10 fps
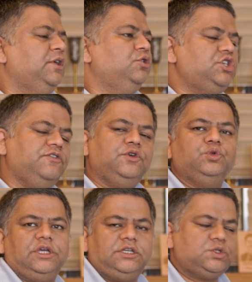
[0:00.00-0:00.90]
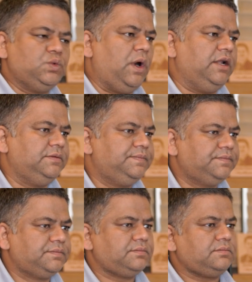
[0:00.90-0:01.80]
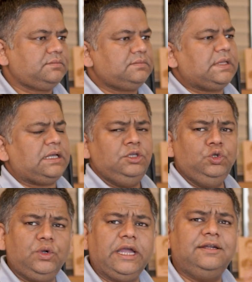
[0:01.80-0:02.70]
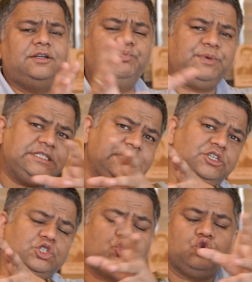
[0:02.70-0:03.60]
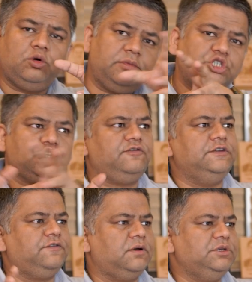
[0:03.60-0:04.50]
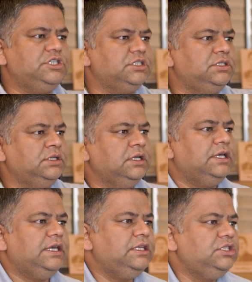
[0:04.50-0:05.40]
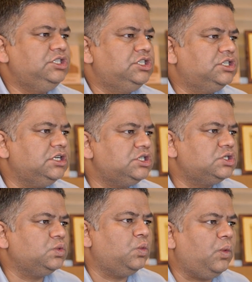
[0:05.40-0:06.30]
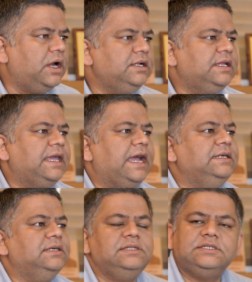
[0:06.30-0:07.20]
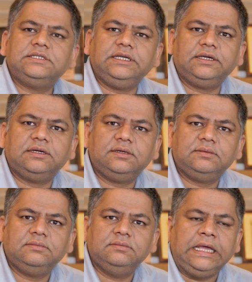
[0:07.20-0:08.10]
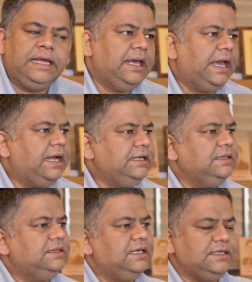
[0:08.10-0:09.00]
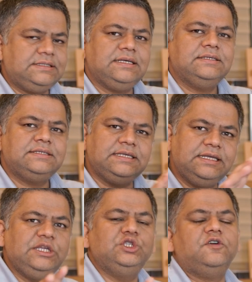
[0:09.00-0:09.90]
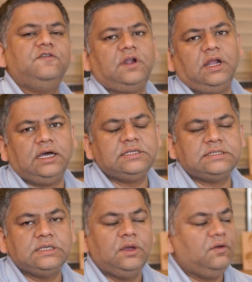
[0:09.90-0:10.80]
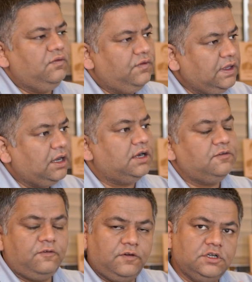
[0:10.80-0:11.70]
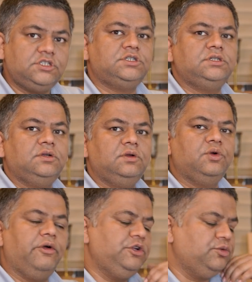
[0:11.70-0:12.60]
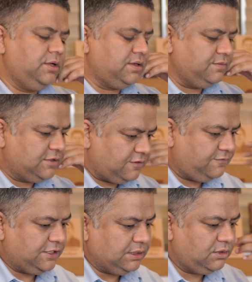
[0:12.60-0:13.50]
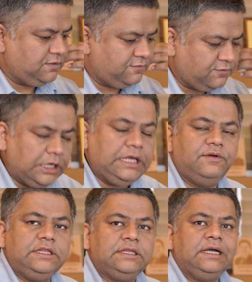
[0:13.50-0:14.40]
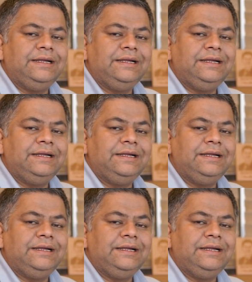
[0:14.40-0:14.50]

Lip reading: You see few things. One, you can represent so much of information in just one candlestick. And in this series of class, we are first going to become comfortable fully with